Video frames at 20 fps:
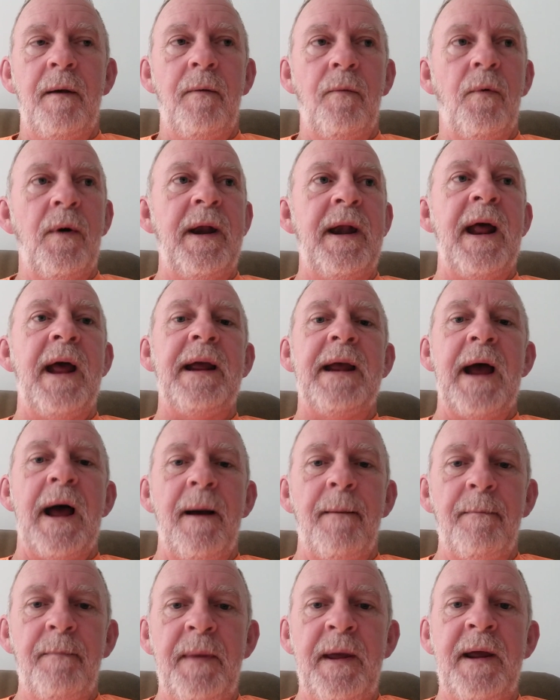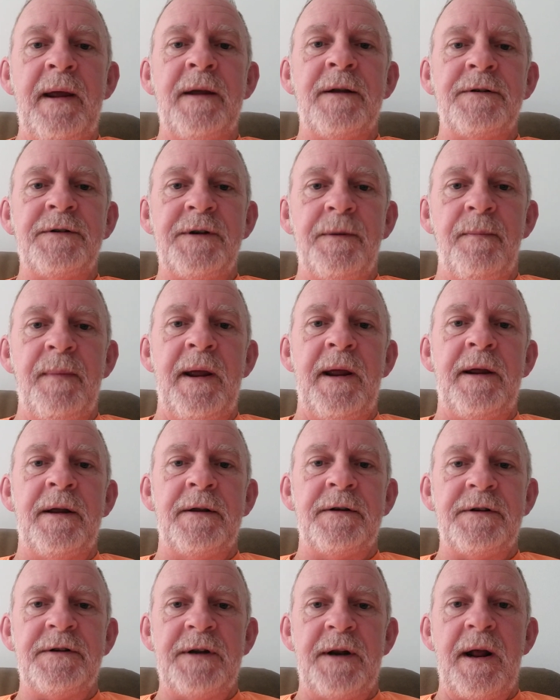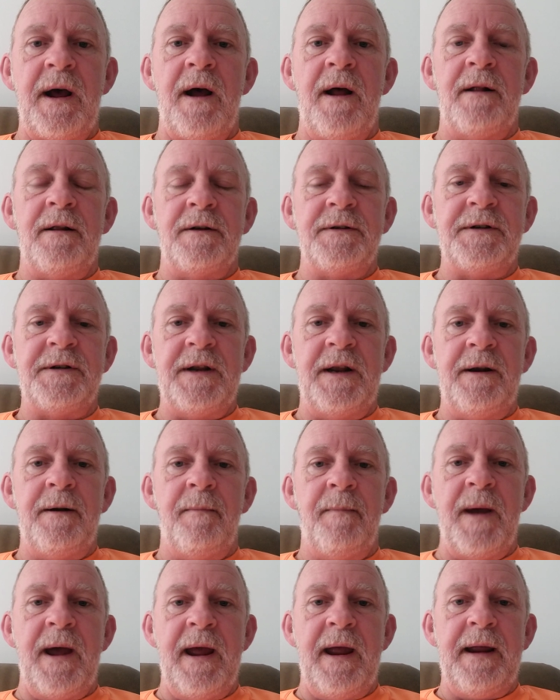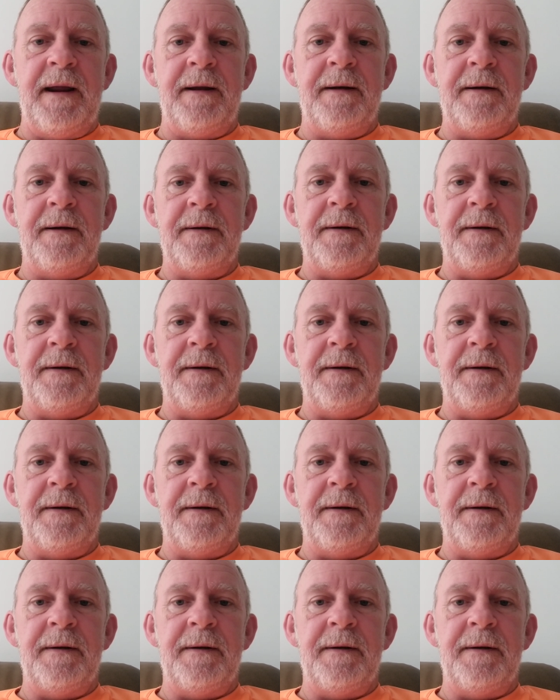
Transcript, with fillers: when they got millions and millions of dollars in the bank.